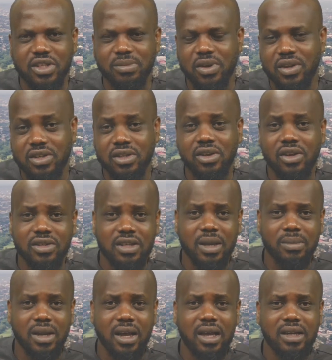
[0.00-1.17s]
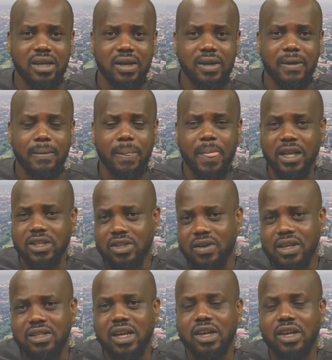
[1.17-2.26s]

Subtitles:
Because it does seem that Nigerians